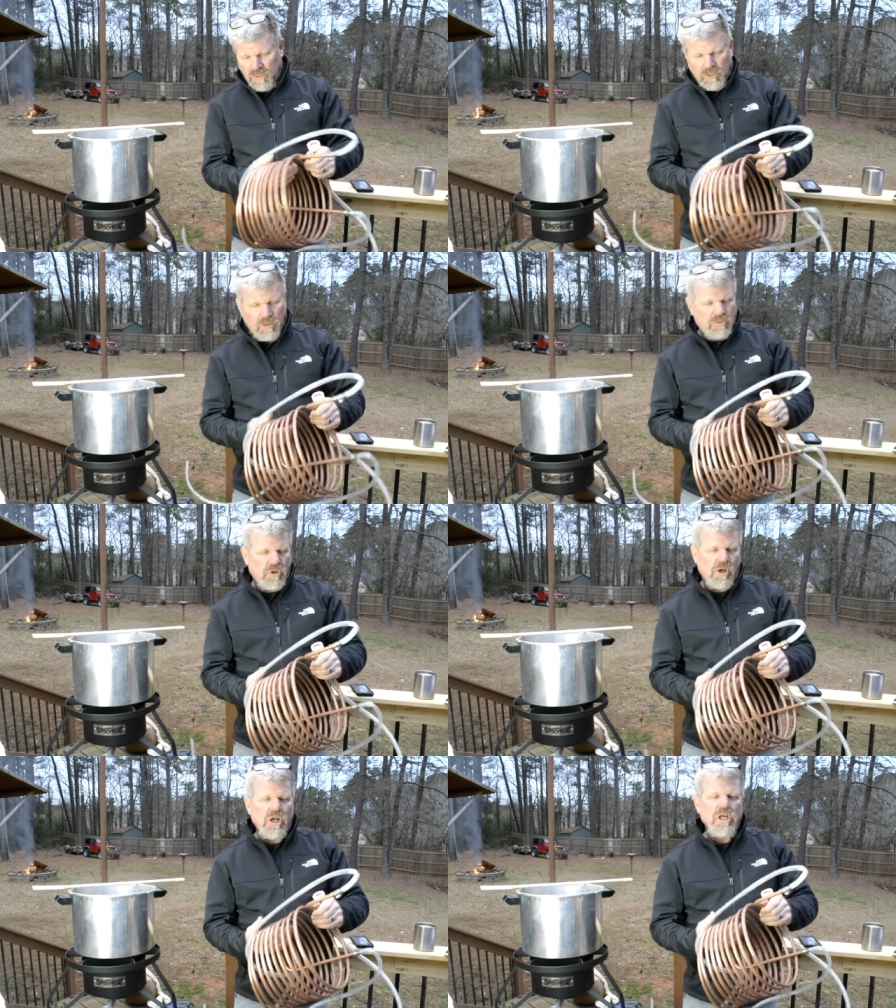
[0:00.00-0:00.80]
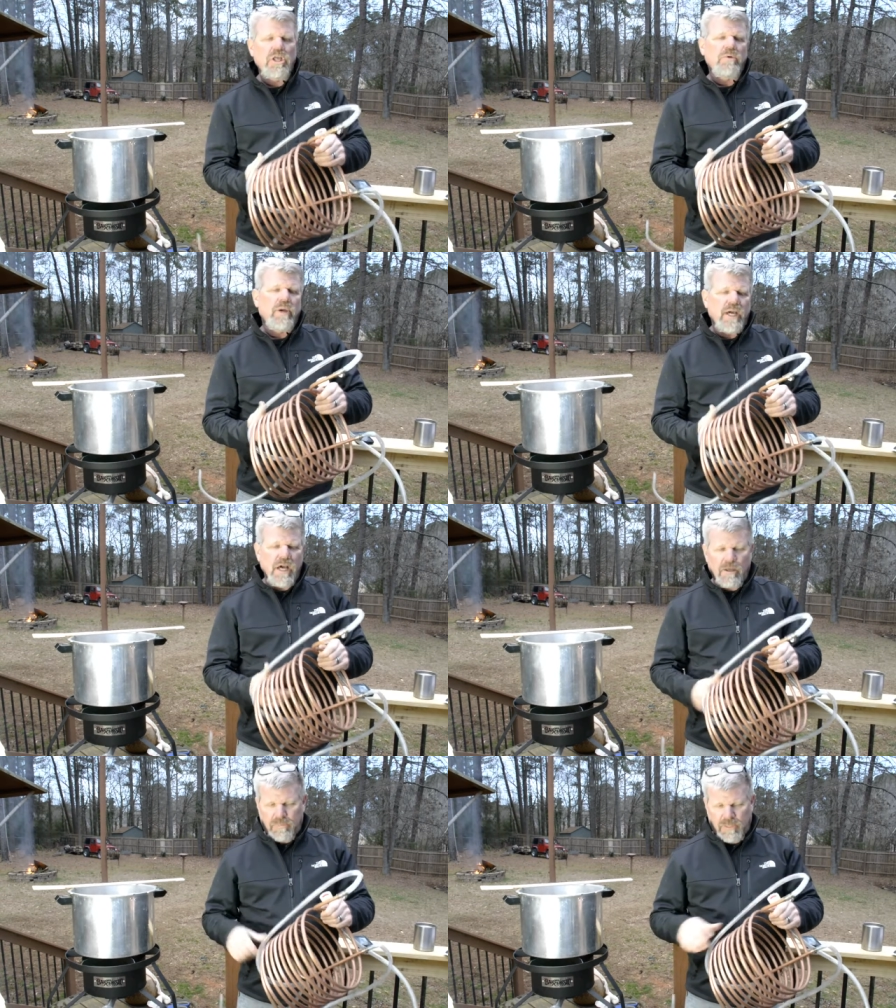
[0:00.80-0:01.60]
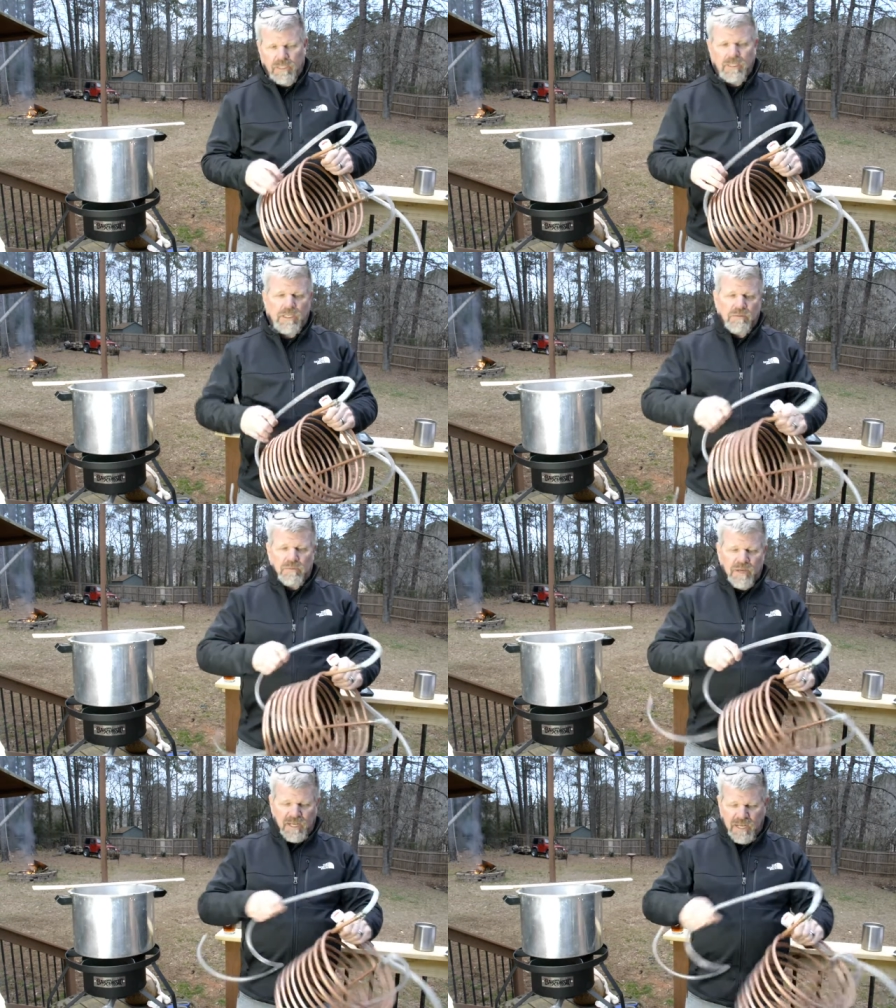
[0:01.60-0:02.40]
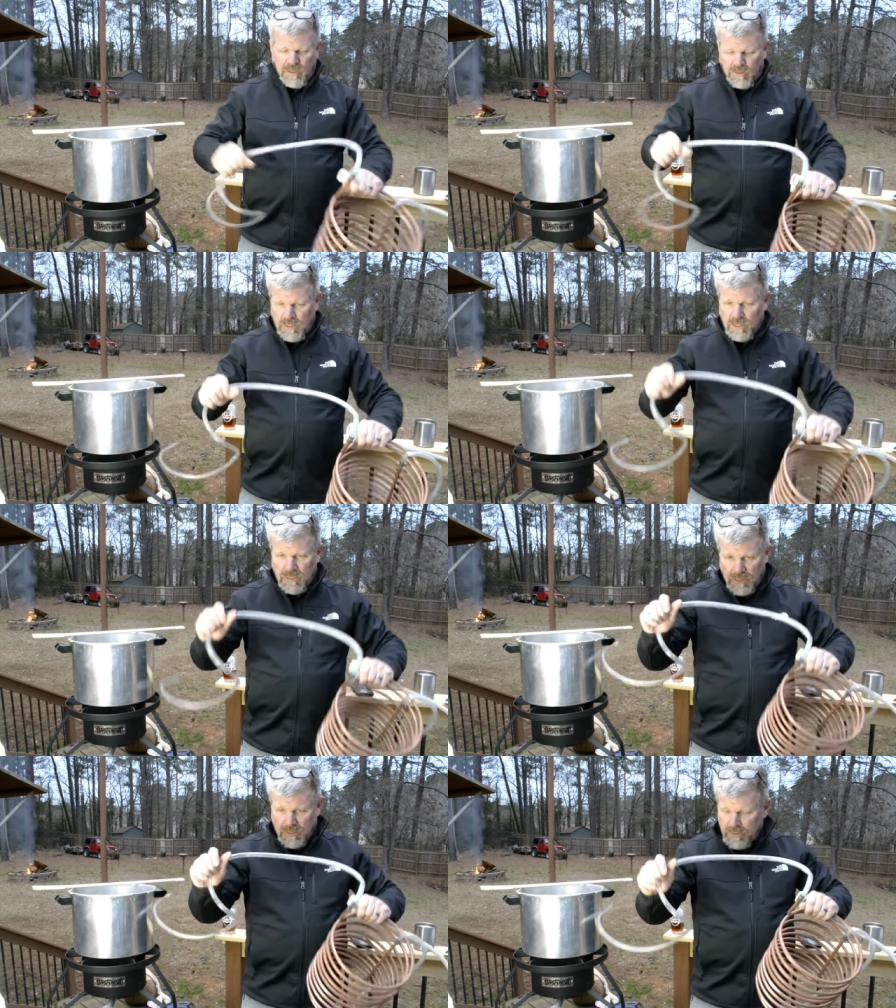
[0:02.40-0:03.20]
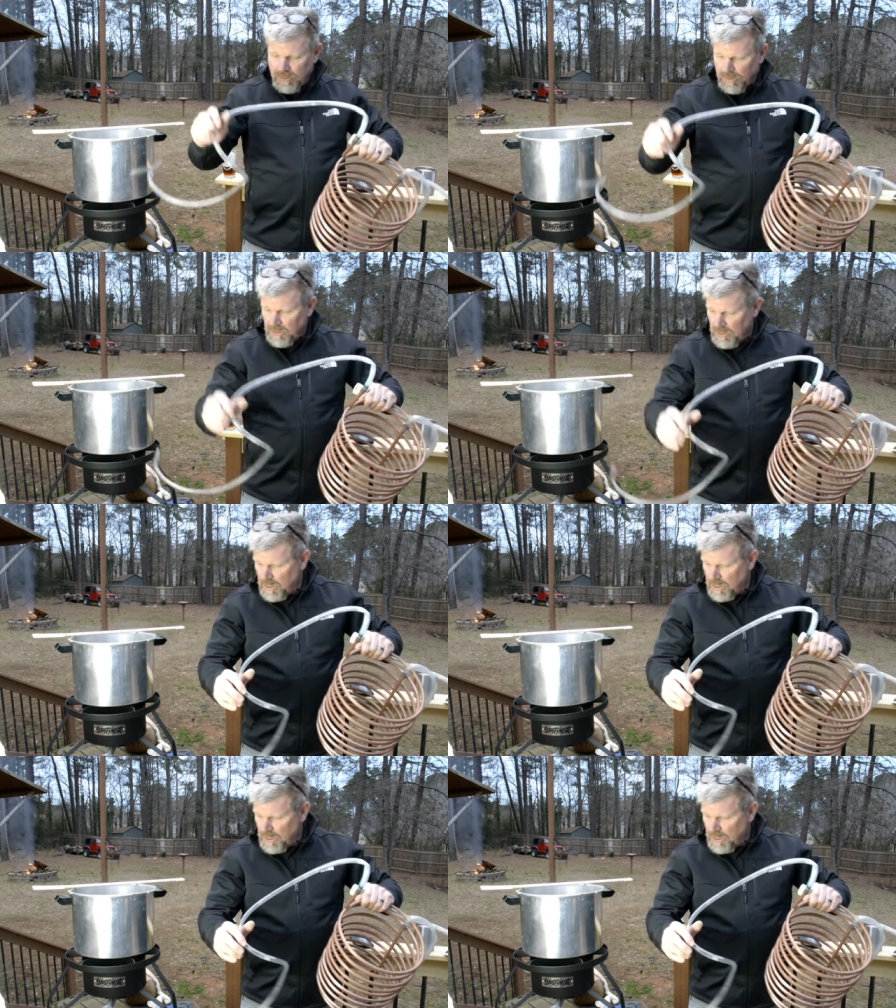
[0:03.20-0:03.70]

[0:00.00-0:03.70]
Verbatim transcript: goes all the way up, and then comes back out this end here